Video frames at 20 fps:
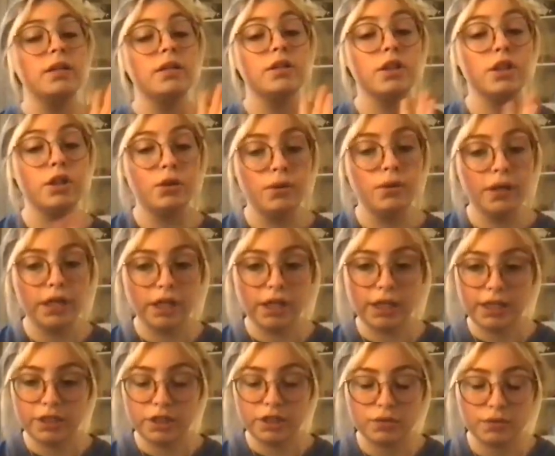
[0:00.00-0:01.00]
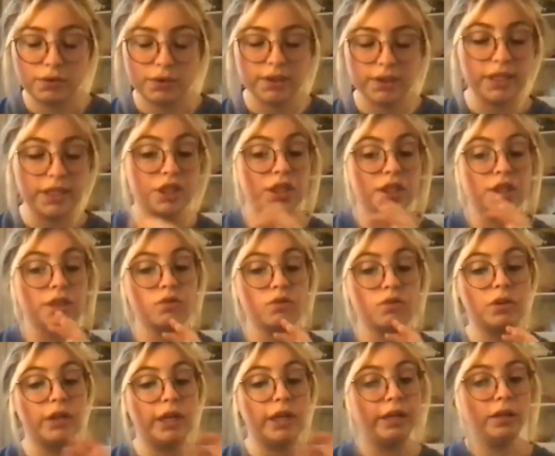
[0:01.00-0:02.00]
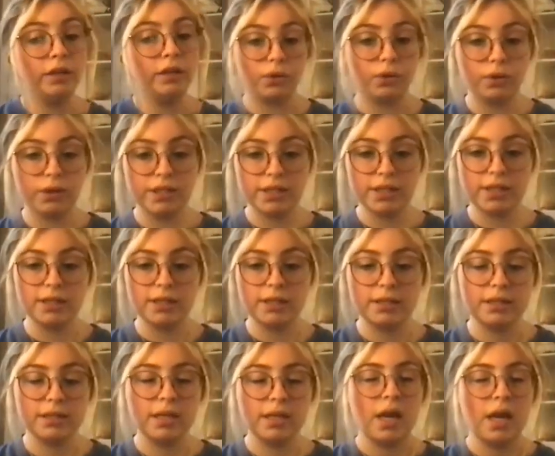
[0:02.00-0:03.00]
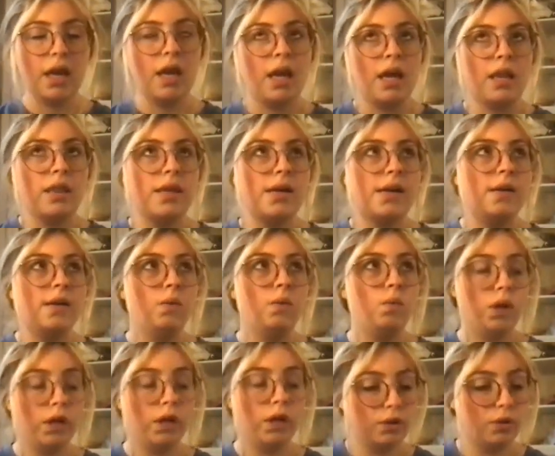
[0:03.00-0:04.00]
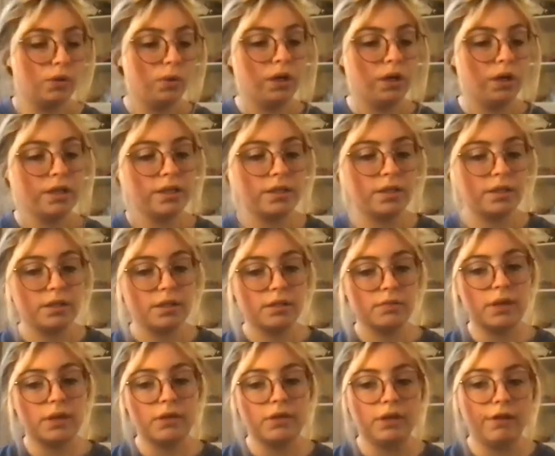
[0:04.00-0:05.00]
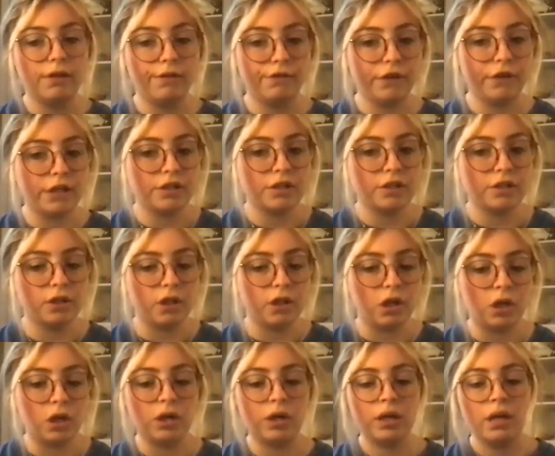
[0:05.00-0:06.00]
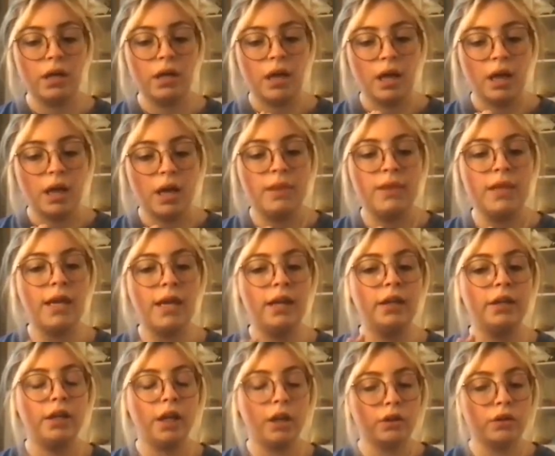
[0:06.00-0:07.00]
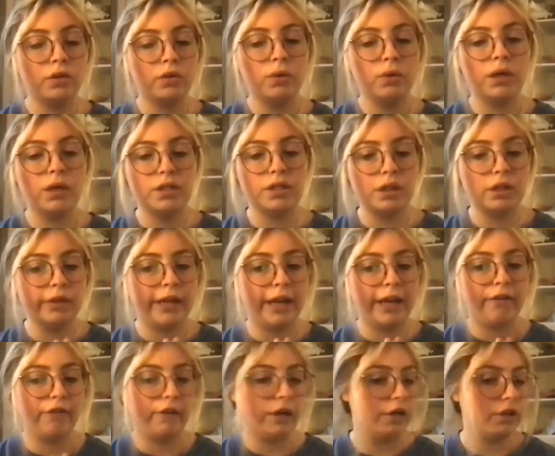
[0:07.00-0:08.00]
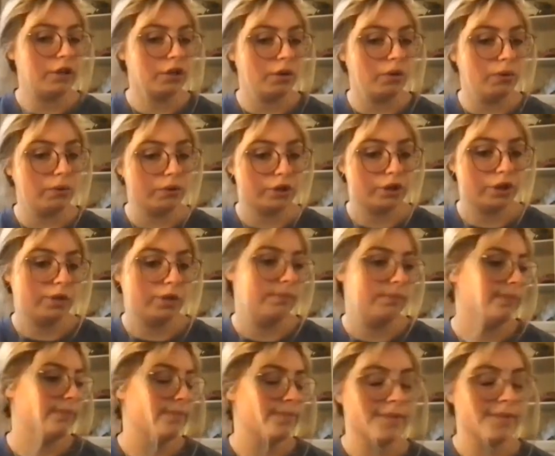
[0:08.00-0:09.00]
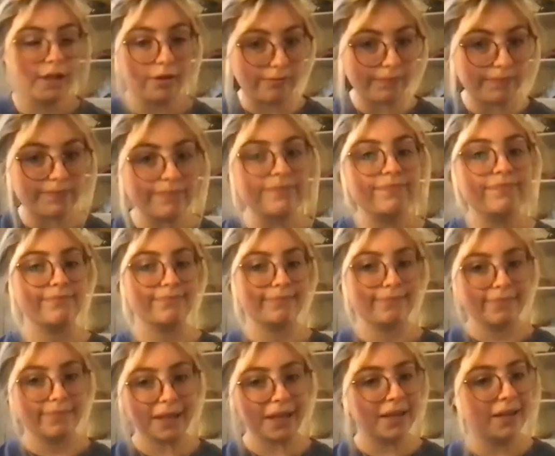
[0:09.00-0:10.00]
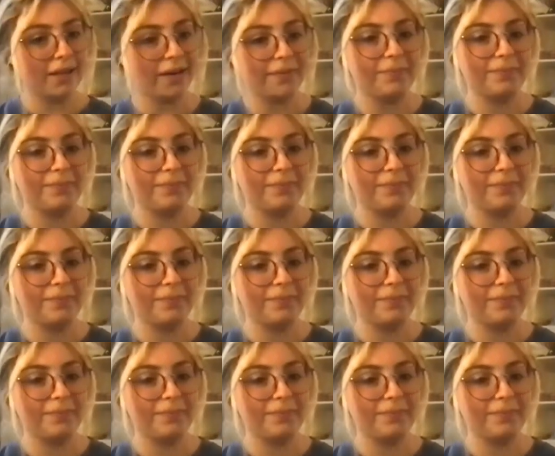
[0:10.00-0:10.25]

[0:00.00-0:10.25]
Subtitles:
two international relations related courses, and then one course surrounding French law, and then another course on like French culture. So, yeah.